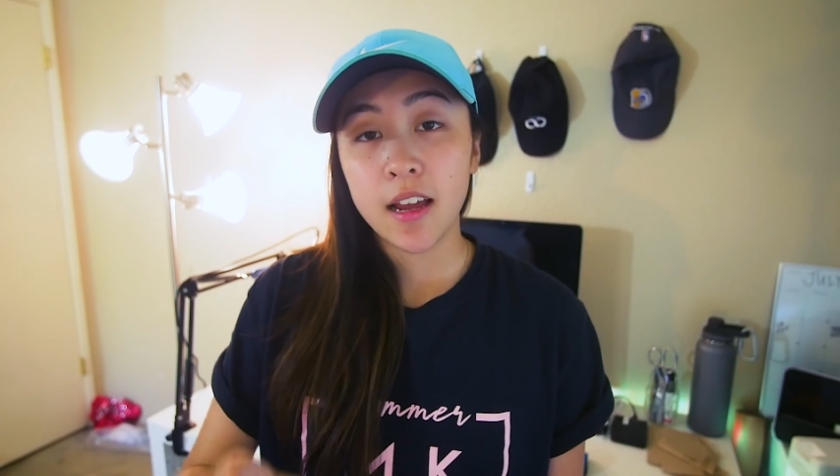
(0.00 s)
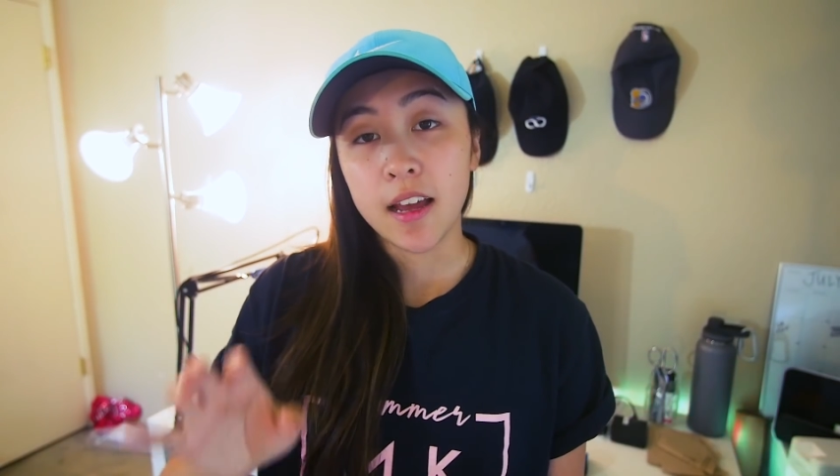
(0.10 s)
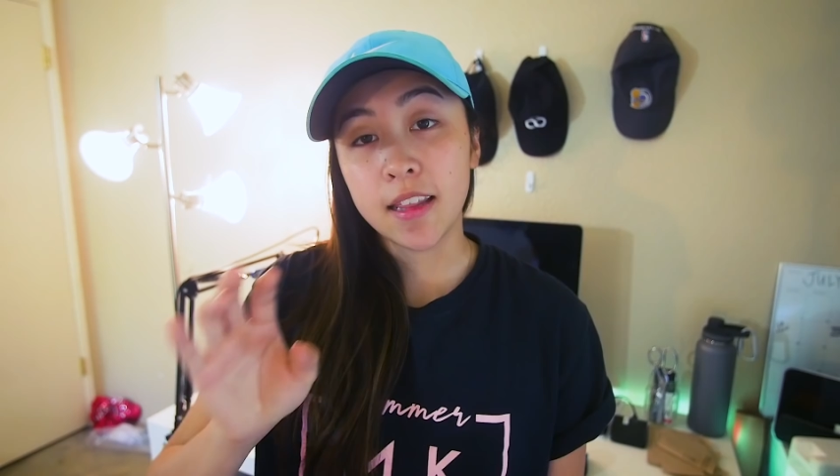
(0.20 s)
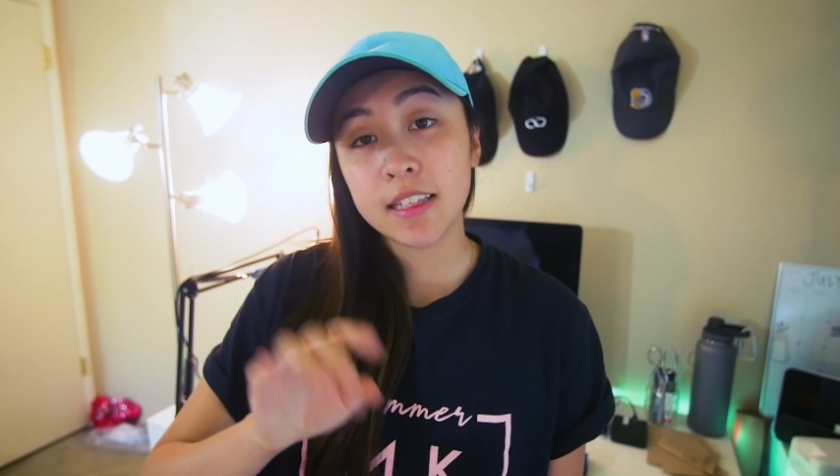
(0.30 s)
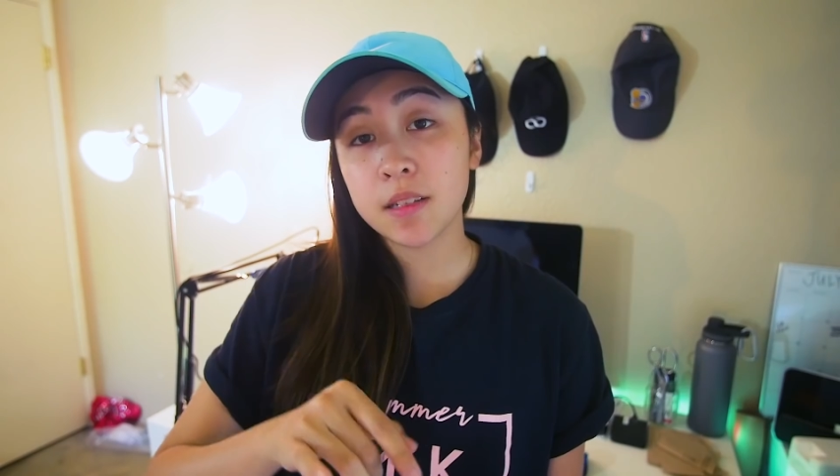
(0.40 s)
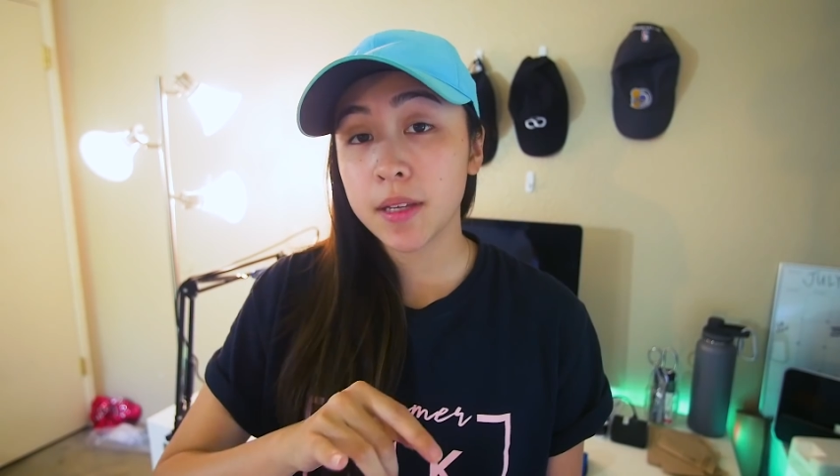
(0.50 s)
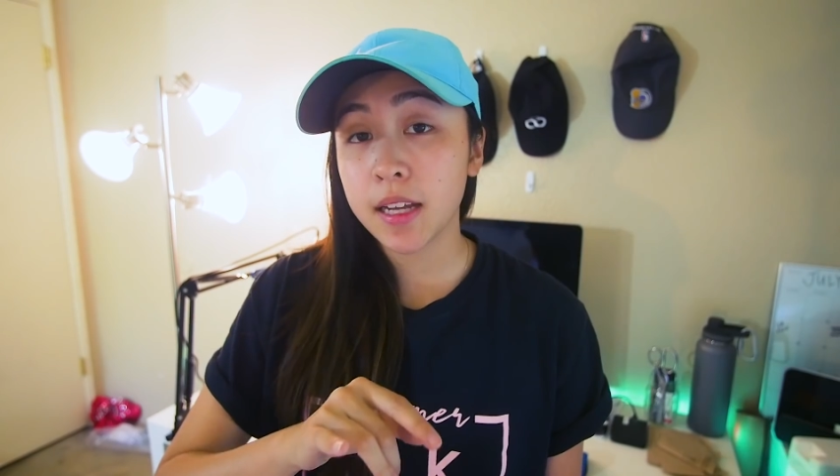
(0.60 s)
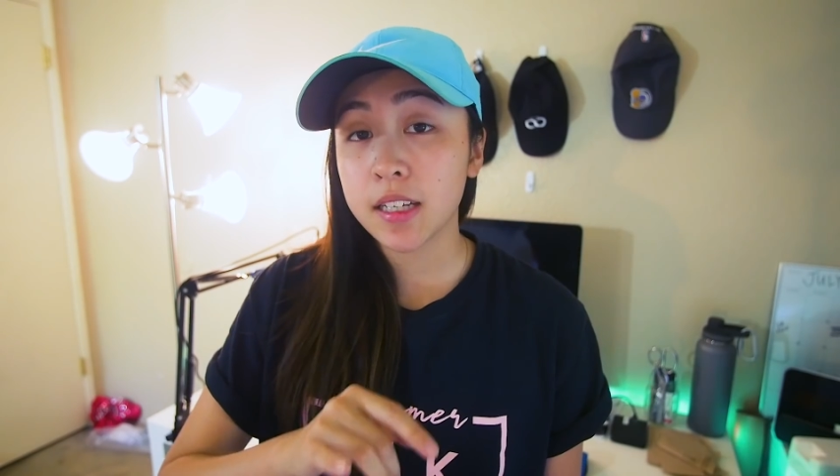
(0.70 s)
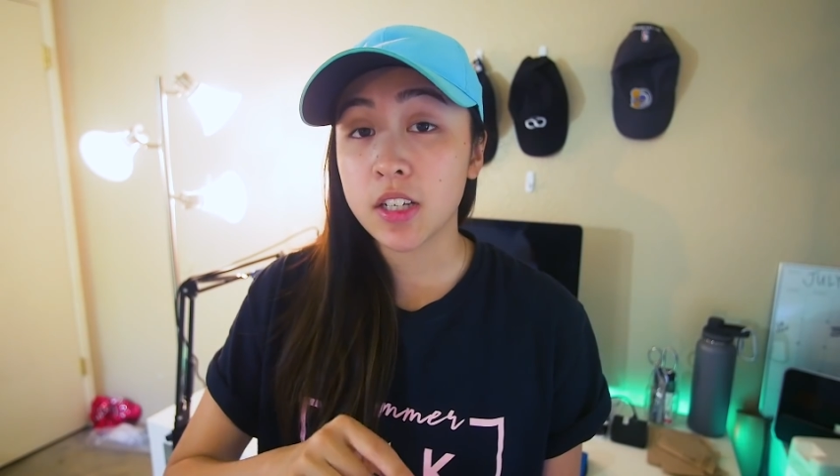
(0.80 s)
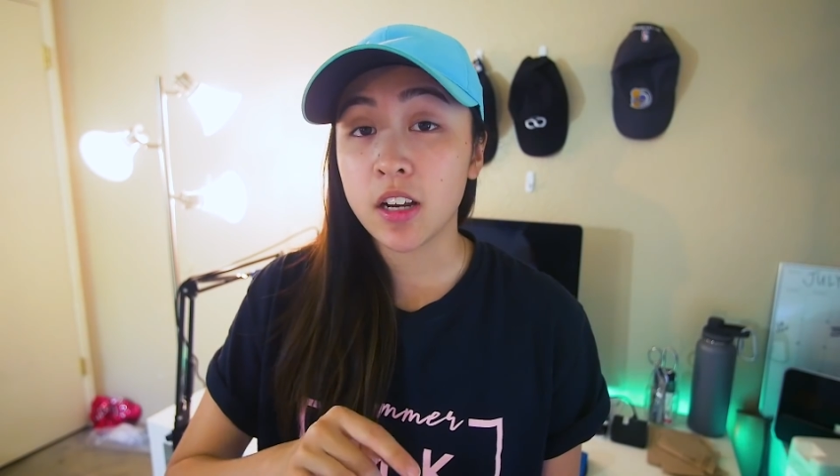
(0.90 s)
and that's something I
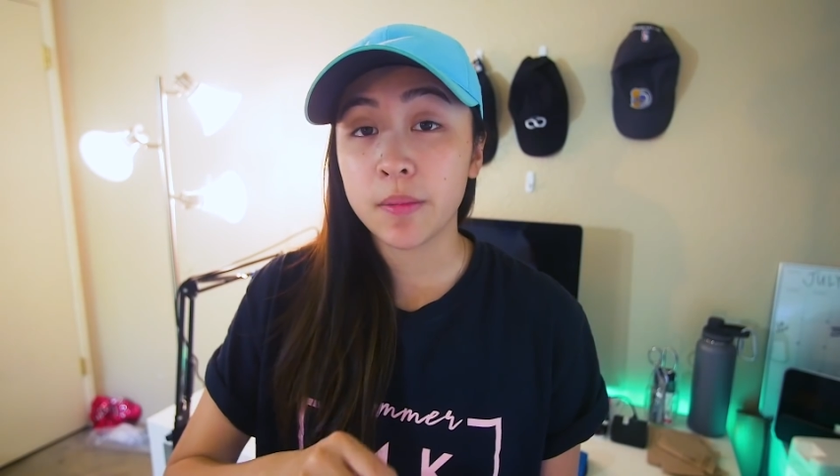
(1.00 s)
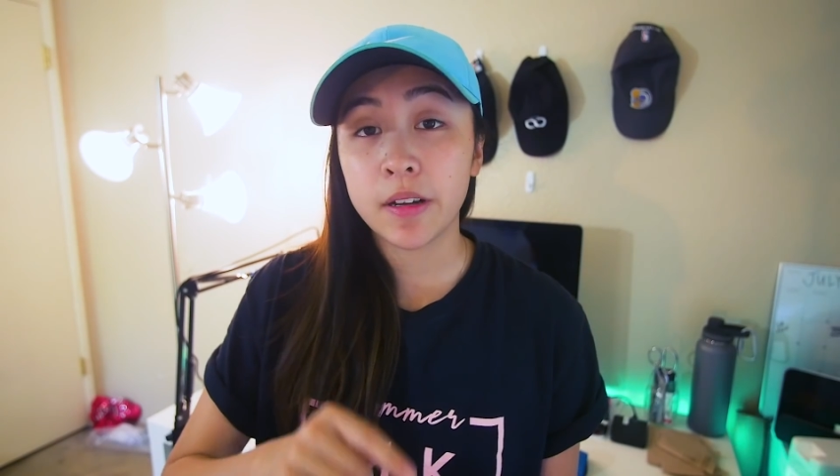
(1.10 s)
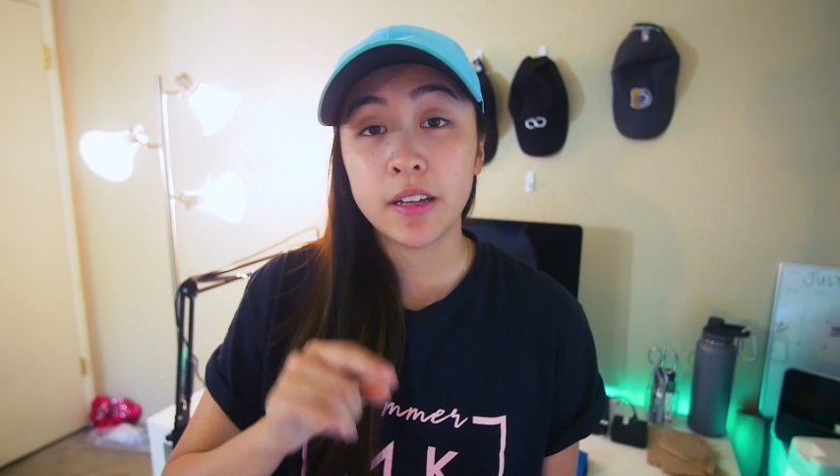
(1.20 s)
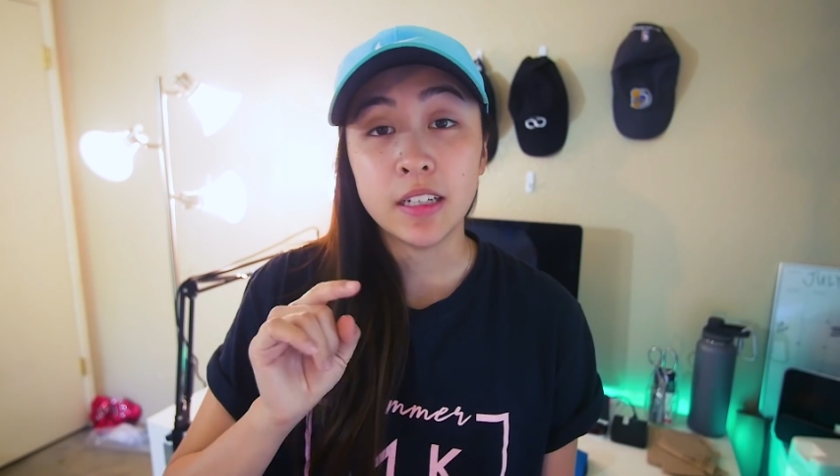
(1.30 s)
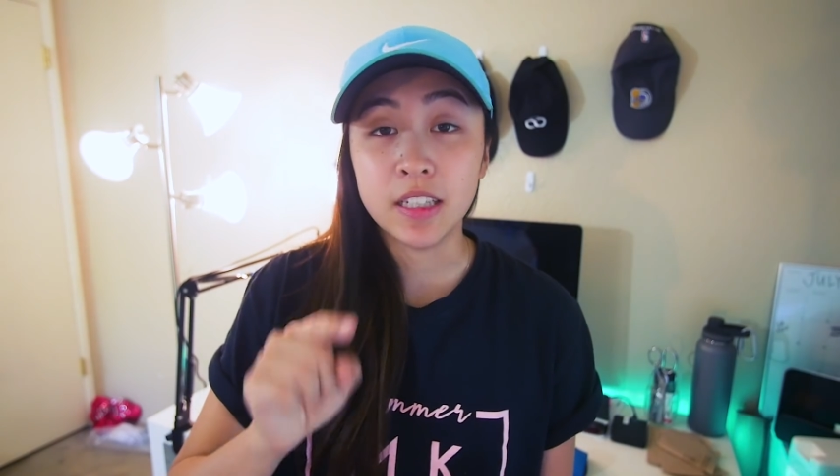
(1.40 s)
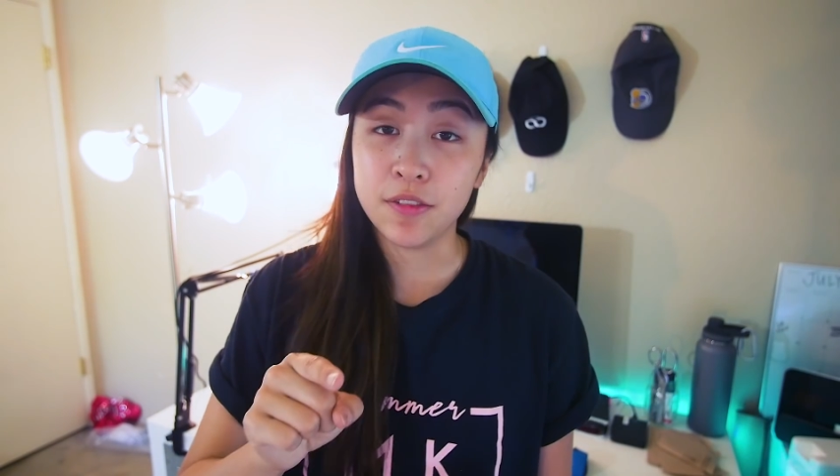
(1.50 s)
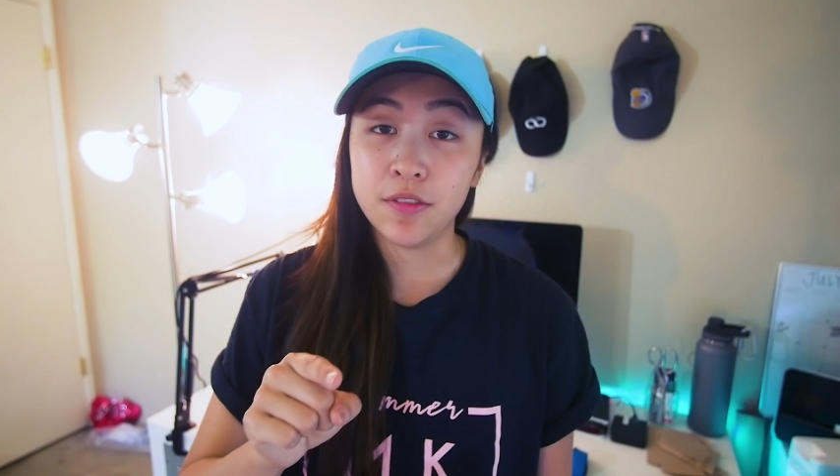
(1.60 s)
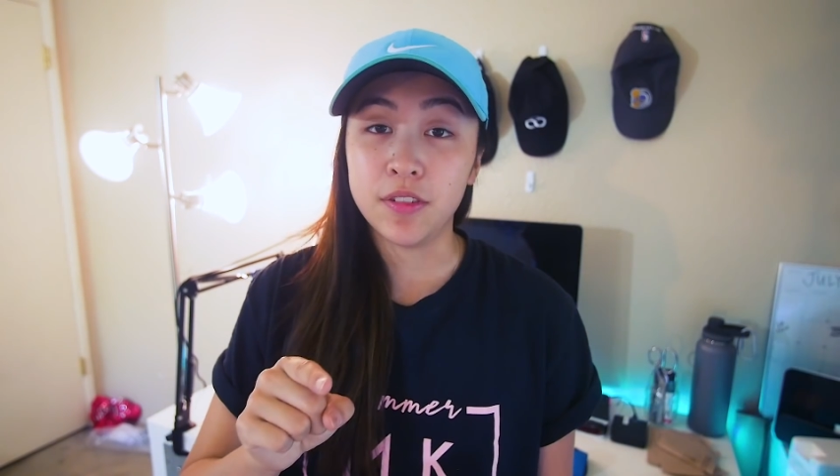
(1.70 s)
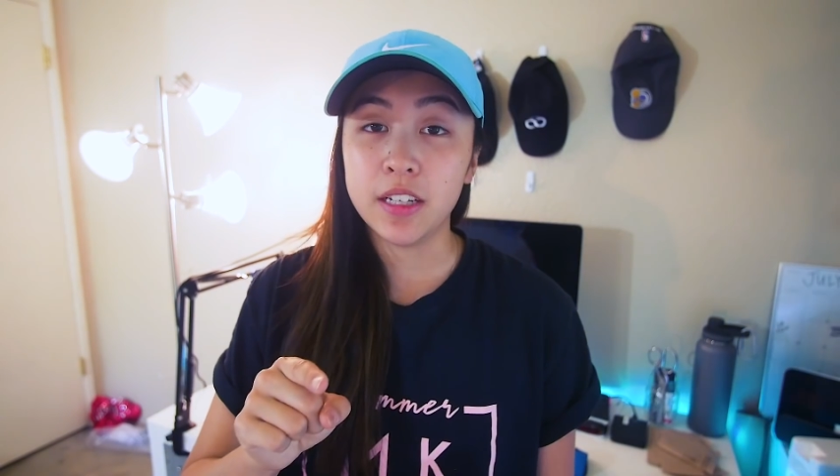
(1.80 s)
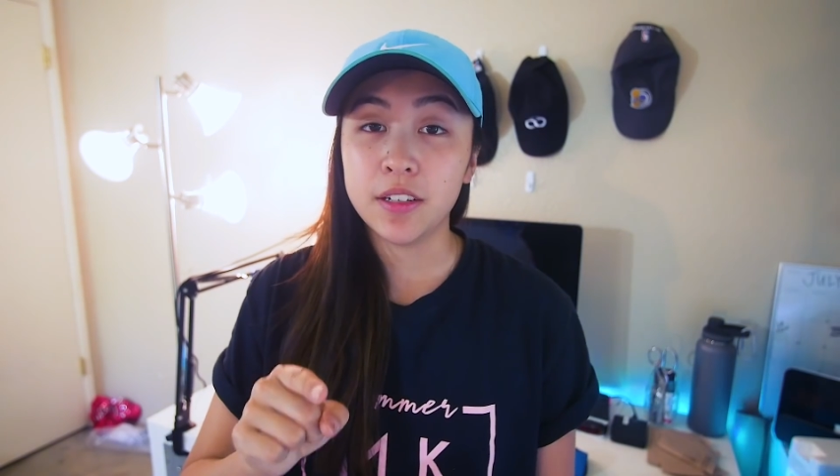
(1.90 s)
can talk about in a
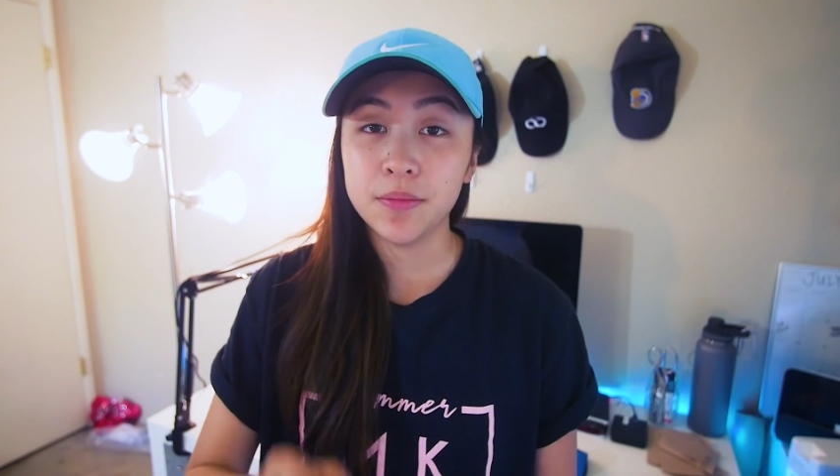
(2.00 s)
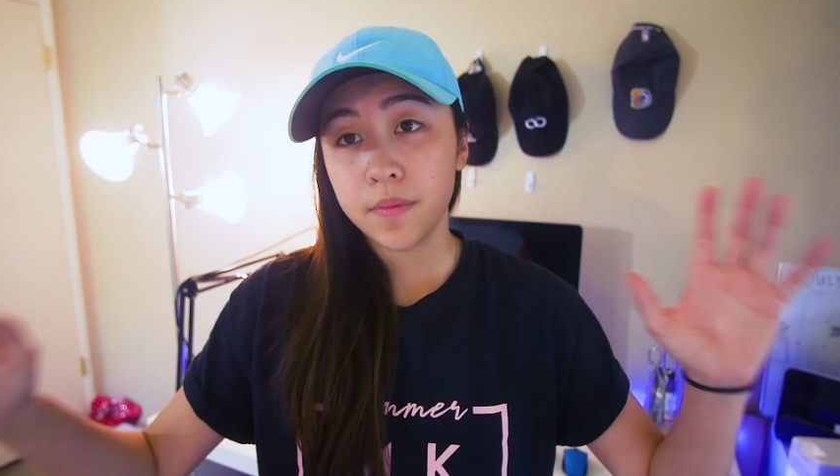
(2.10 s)
different video.